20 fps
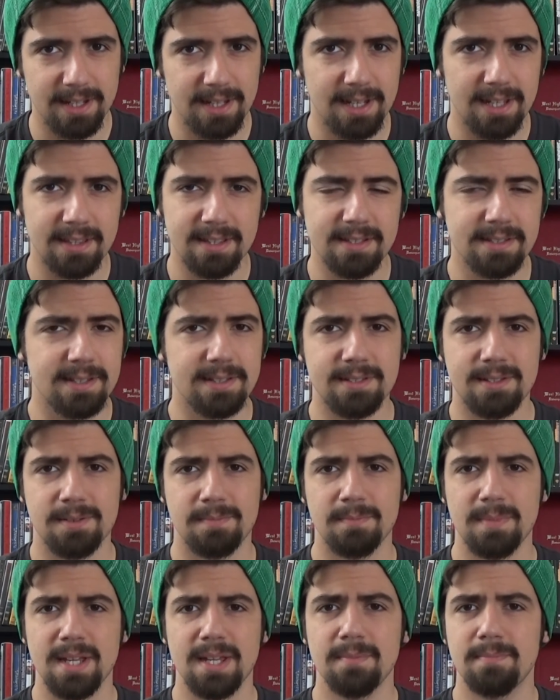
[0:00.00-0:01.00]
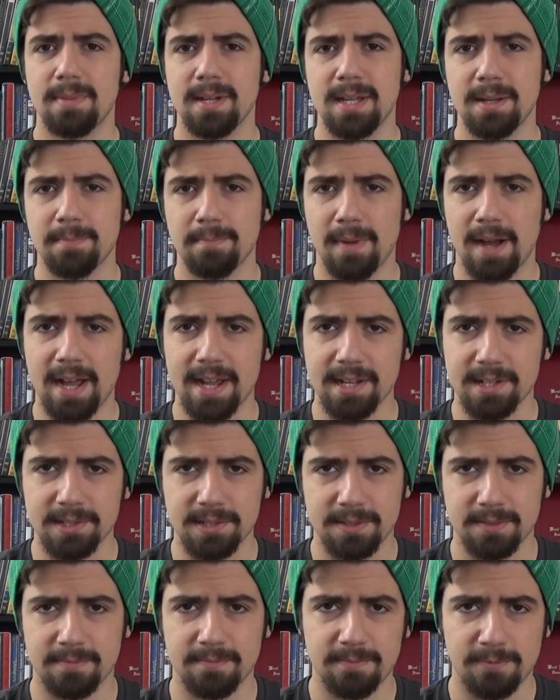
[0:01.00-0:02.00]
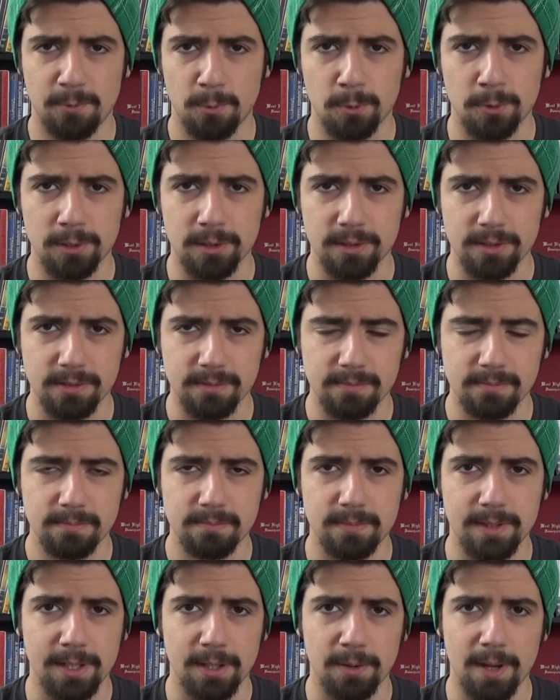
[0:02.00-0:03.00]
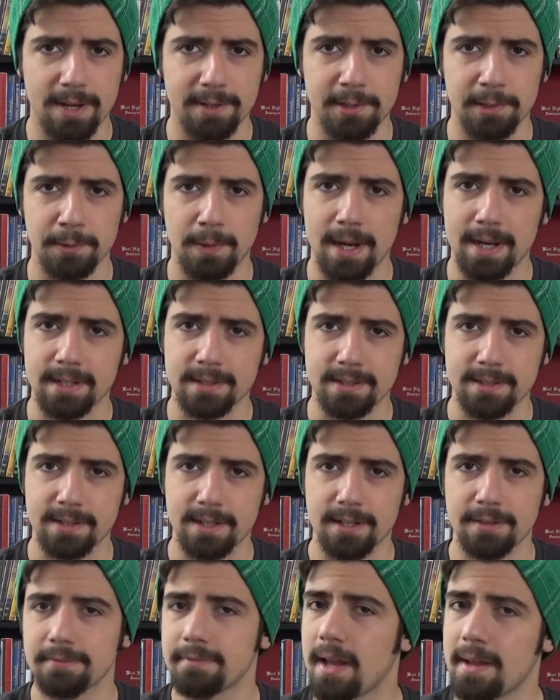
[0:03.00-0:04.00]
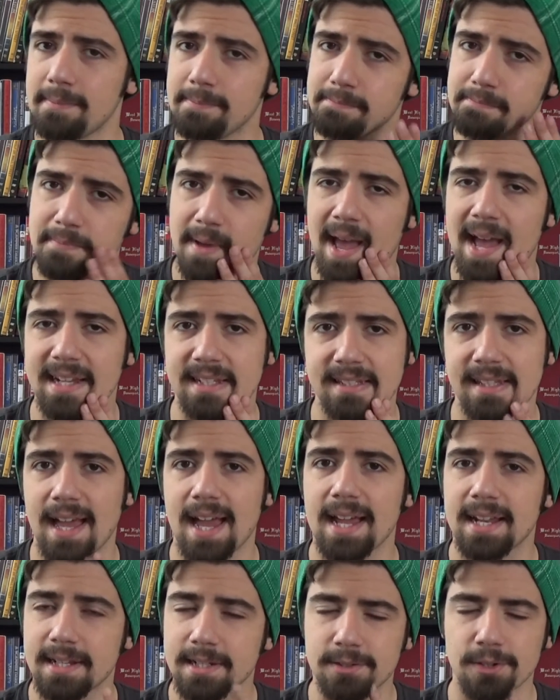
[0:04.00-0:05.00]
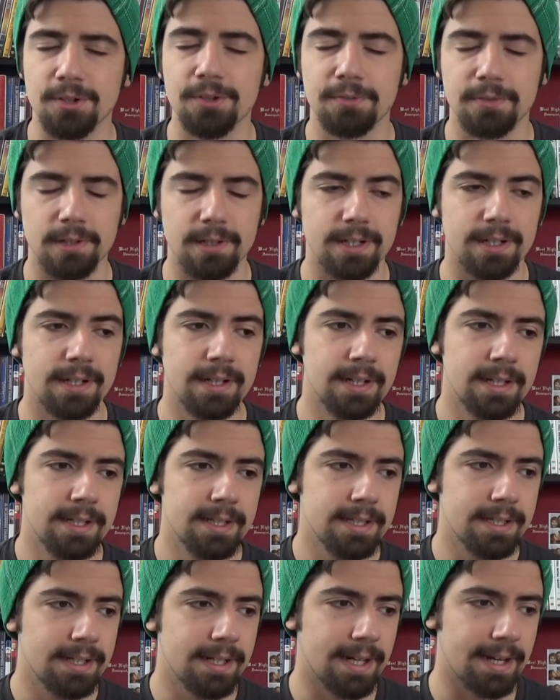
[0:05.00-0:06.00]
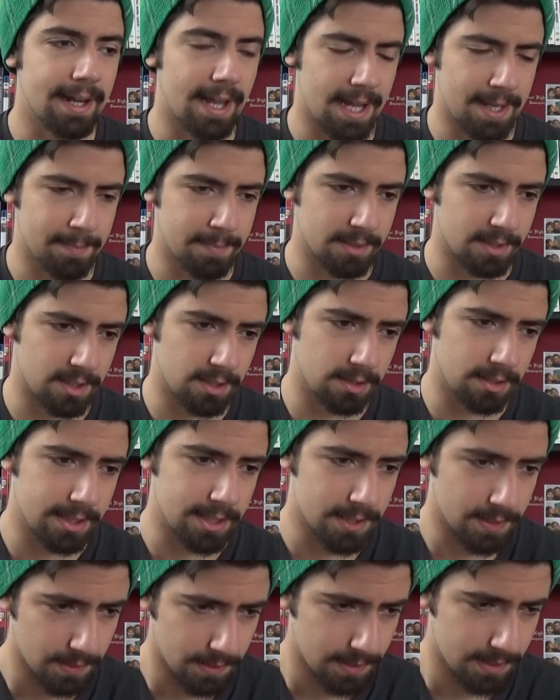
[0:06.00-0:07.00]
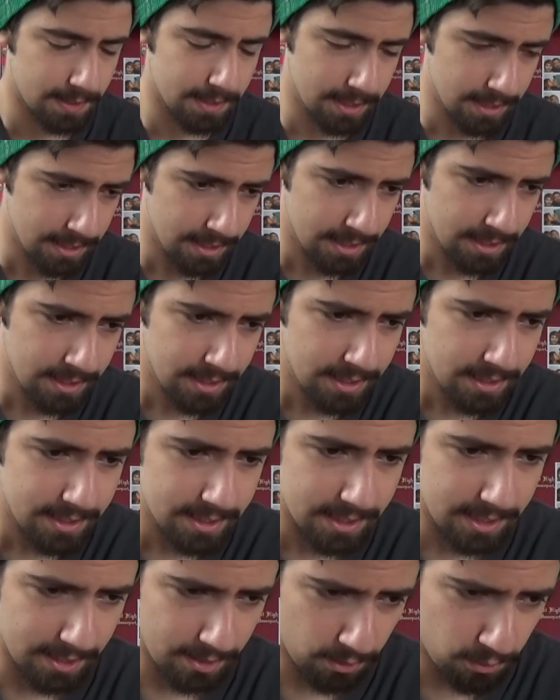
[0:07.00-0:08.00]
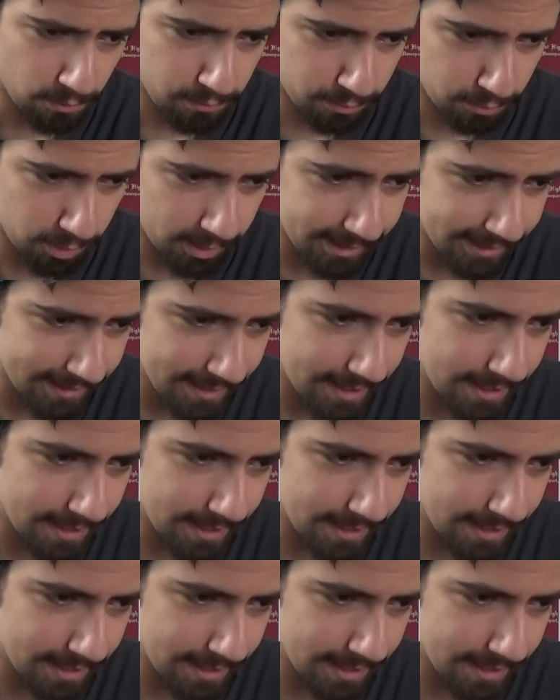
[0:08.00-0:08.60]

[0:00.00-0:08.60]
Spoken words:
And this isn't me being biased for, you know, Edgar Wright and stuff. I'm past that. It's over. It happened, Khalil. Get over it.